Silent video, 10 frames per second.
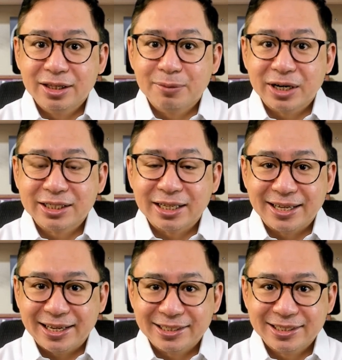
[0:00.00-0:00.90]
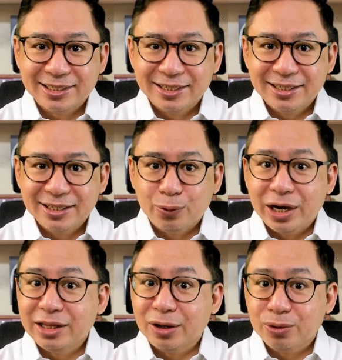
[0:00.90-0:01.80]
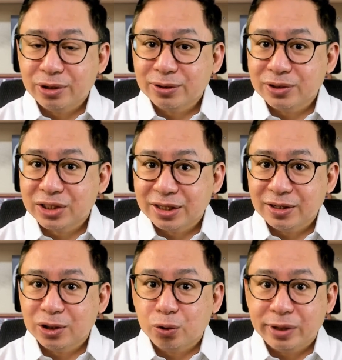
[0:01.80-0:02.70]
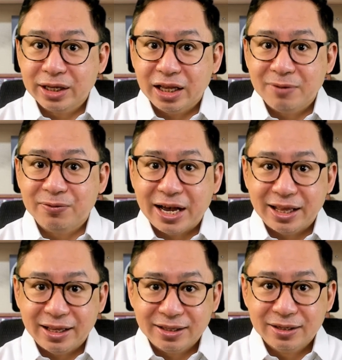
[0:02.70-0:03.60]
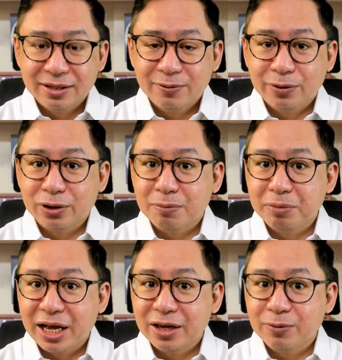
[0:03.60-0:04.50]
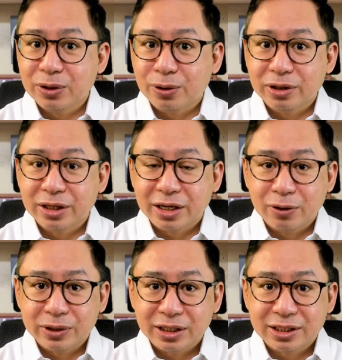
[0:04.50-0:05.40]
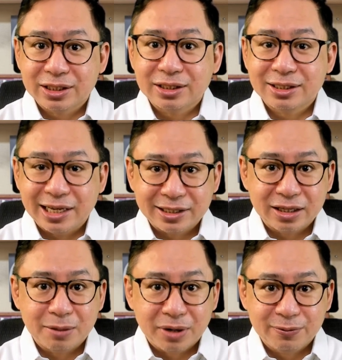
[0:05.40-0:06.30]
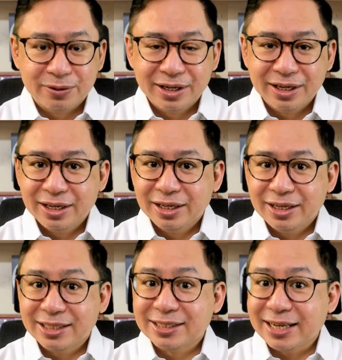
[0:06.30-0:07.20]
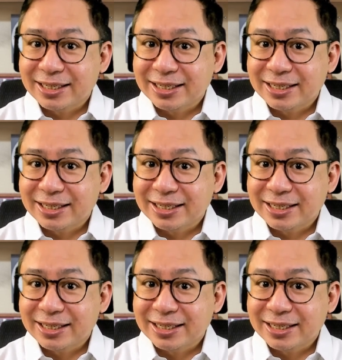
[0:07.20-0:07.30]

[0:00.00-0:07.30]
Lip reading: In the present case, while the court considered the quitclaim valid for complying with all the requisites stated above, it